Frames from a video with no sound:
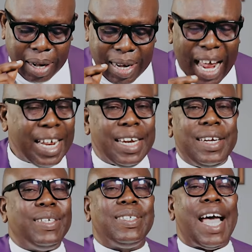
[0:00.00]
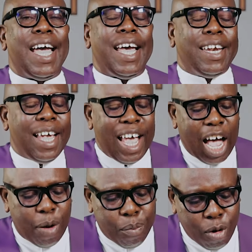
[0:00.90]
that he desired
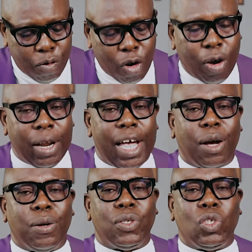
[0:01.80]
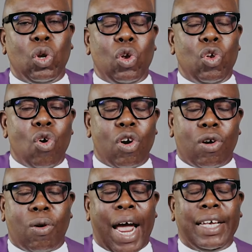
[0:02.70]
above all else. To know
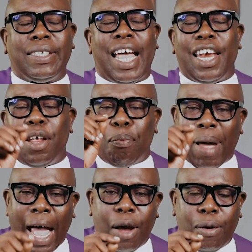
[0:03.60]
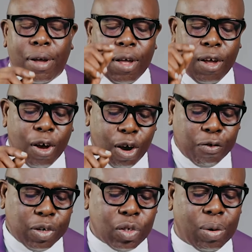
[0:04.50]
Christ and the power
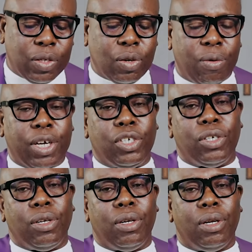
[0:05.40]
of his resurrection."